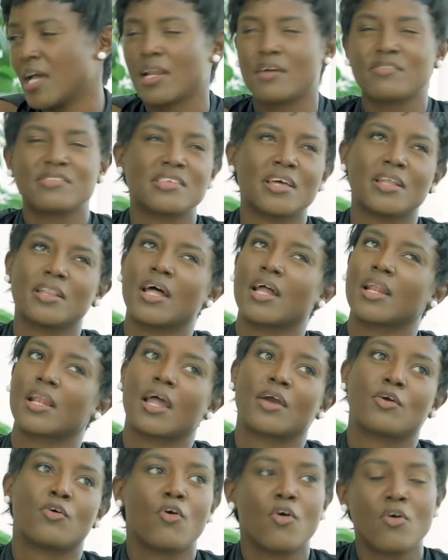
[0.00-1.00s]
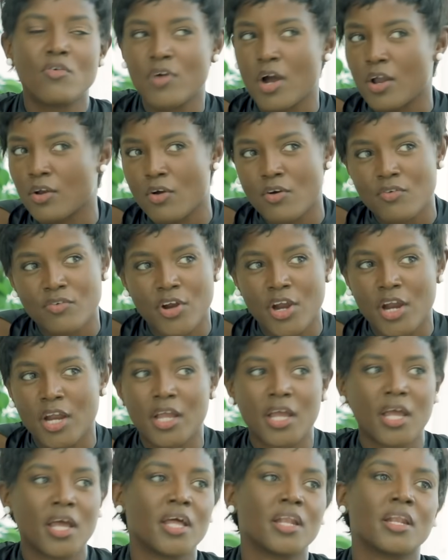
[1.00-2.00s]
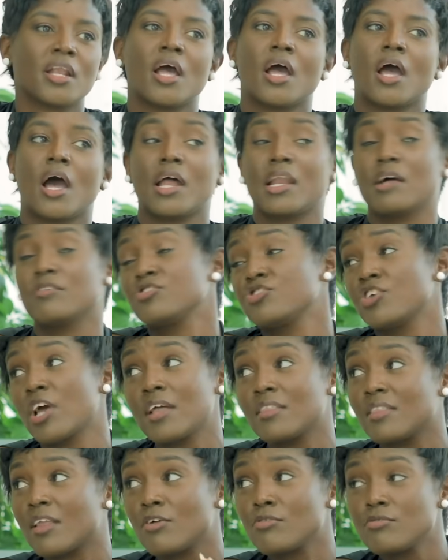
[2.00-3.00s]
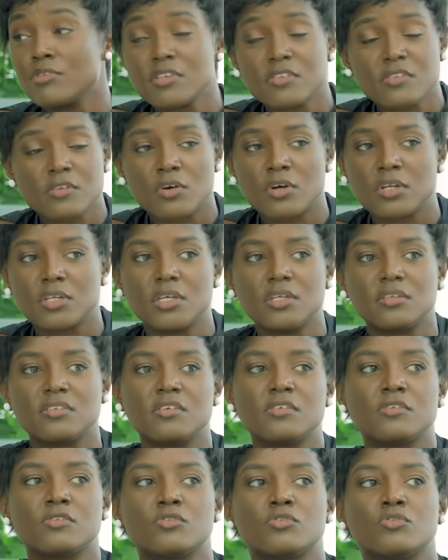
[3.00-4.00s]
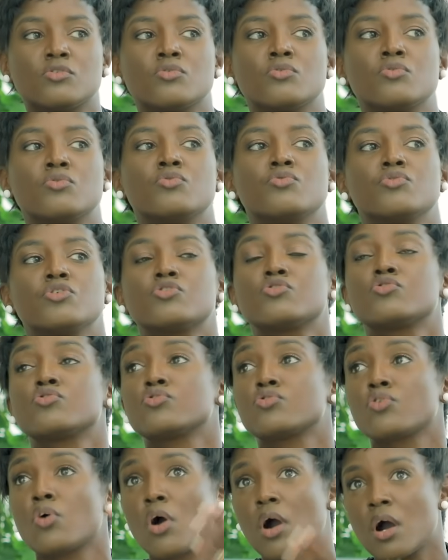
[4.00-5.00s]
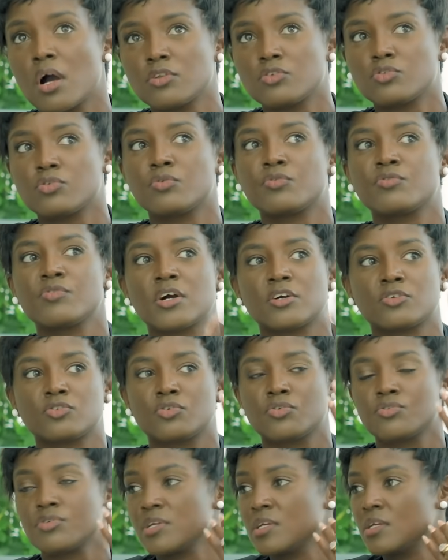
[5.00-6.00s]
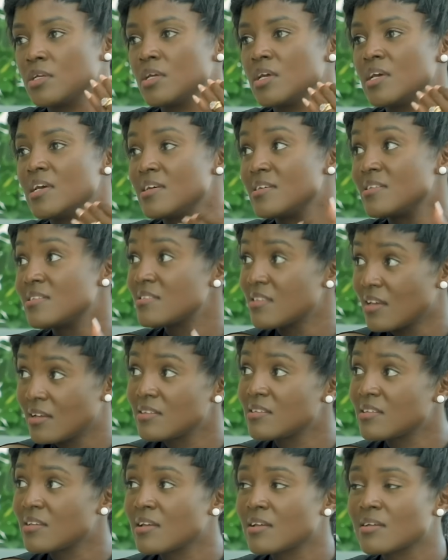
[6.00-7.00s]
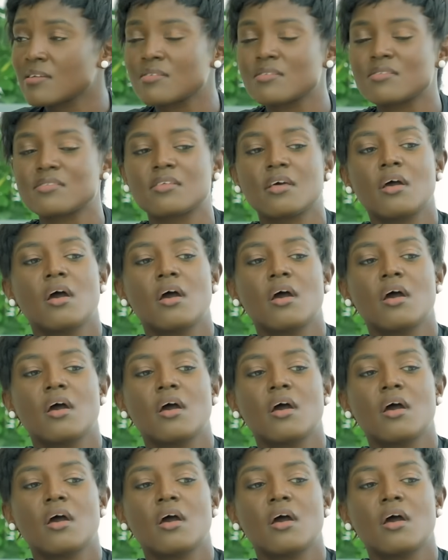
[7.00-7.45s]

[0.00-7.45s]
And yeah. I've said that like over and over again. Mm. And I've shared the reason it is to restore to factory settings. settings.